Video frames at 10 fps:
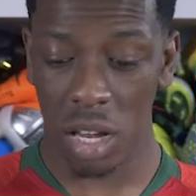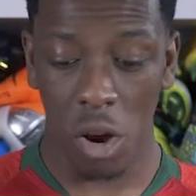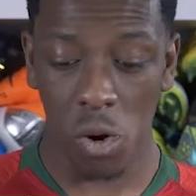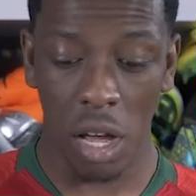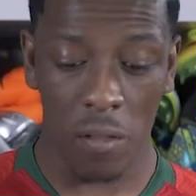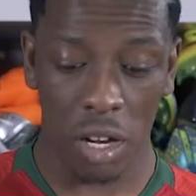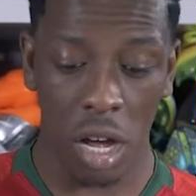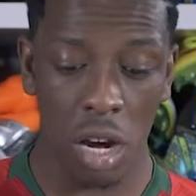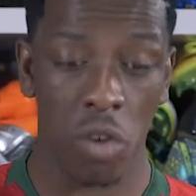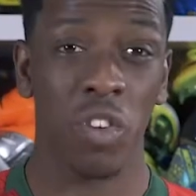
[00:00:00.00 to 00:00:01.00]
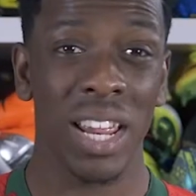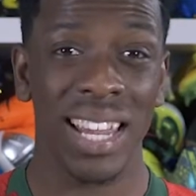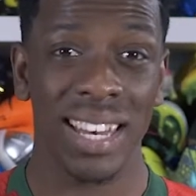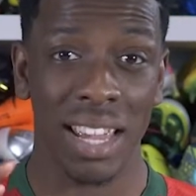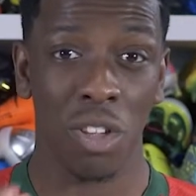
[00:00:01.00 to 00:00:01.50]
The only other color
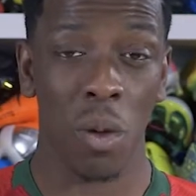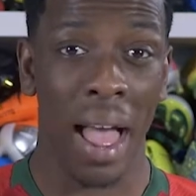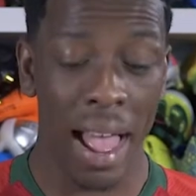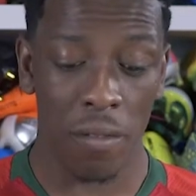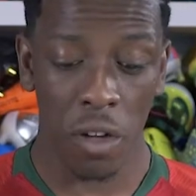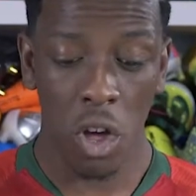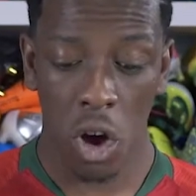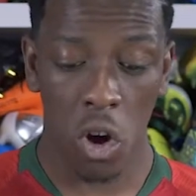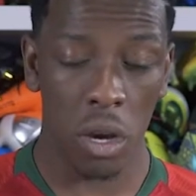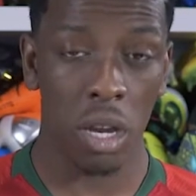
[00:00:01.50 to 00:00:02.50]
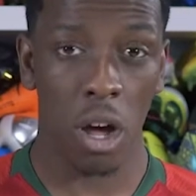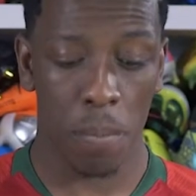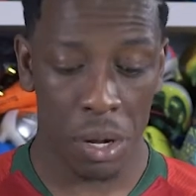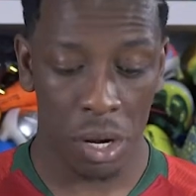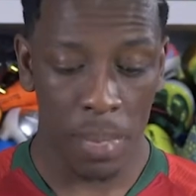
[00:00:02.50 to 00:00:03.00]
really that you have on the
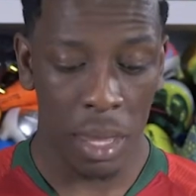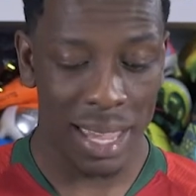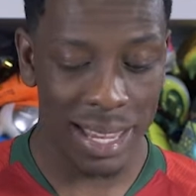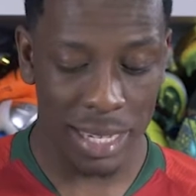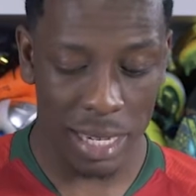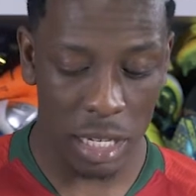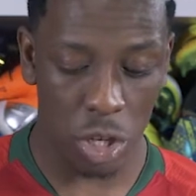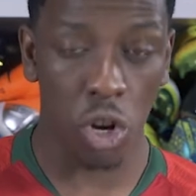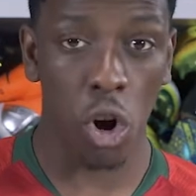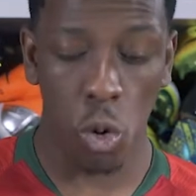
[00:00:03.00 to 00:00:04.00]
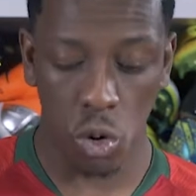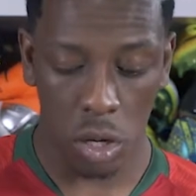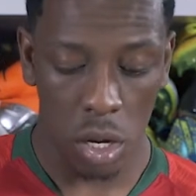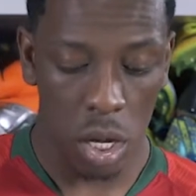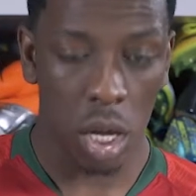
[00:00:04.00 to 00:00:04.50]
upper is this
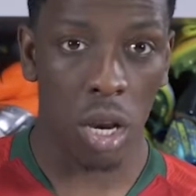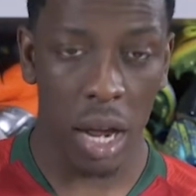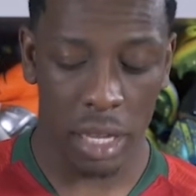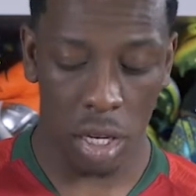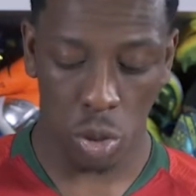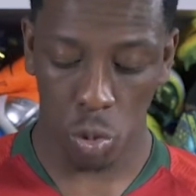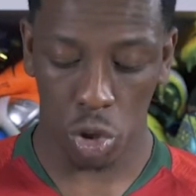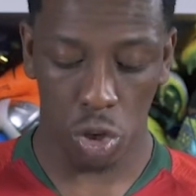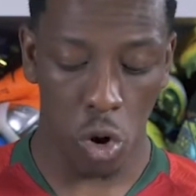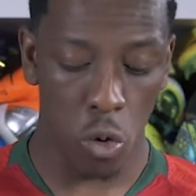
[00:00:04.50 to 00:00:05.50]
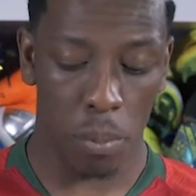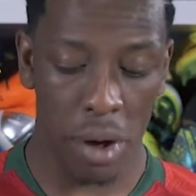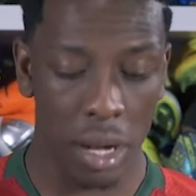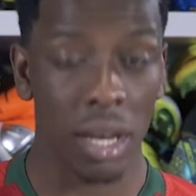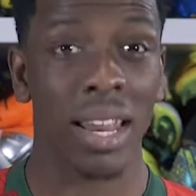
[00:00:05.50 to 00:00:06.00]
gold Nike swoosh gold
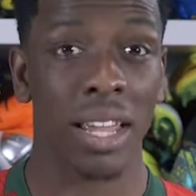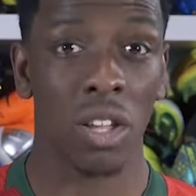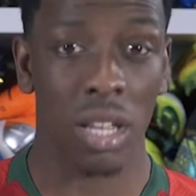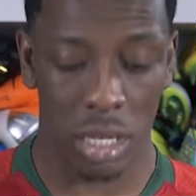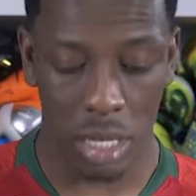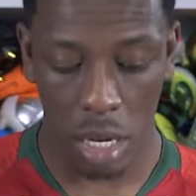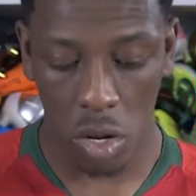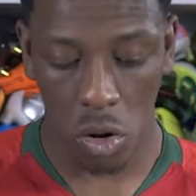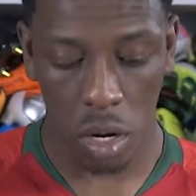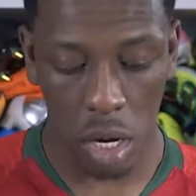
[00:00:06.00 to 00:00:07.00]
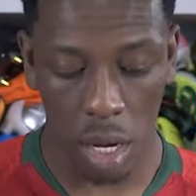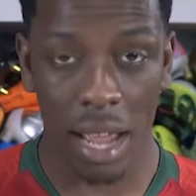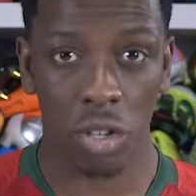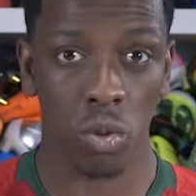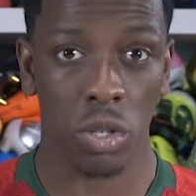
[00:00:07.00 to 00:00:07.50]
branding that you can see on the
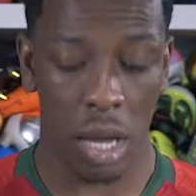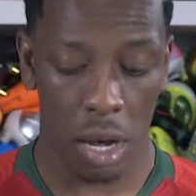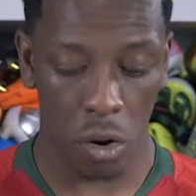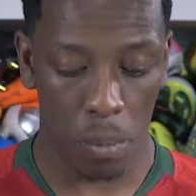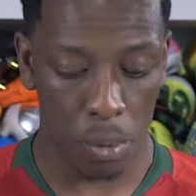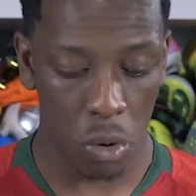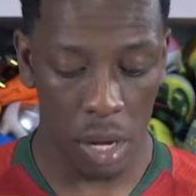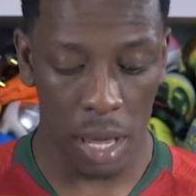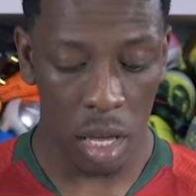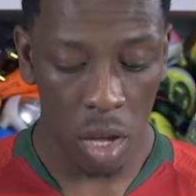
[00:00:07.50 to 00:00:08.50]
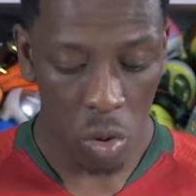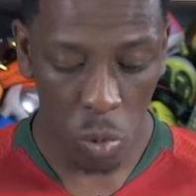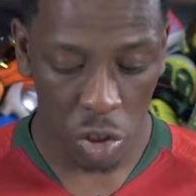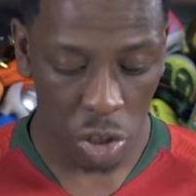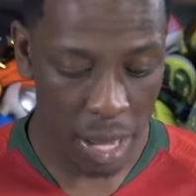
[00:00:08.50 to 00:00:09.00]
lateral side of the boot there,
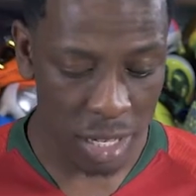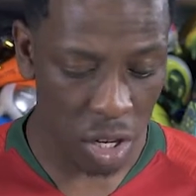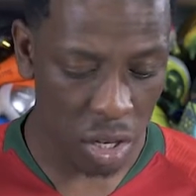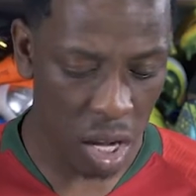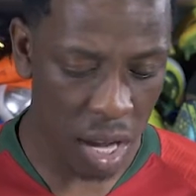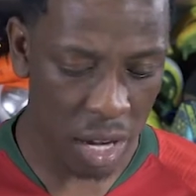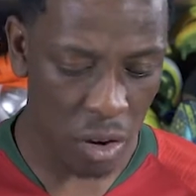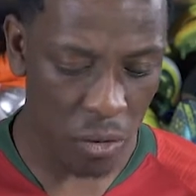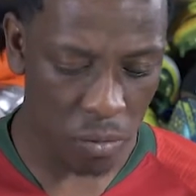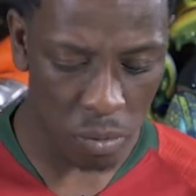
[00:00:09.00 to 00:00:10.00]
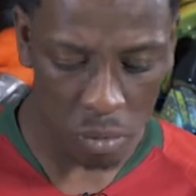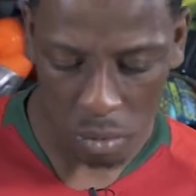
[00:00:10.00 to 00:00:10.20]
which has a kind of